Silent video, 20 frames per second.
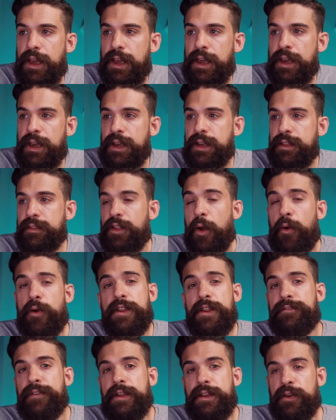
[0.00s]
And the
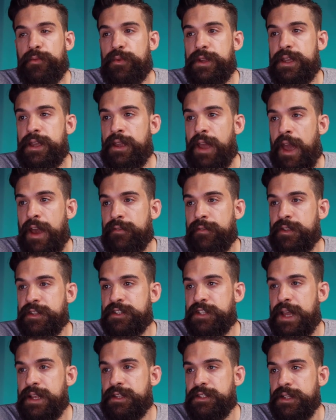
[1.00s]
only thing that we have to
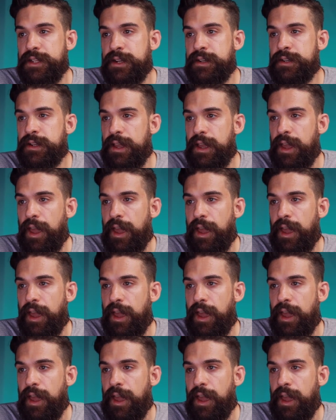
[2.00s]
change here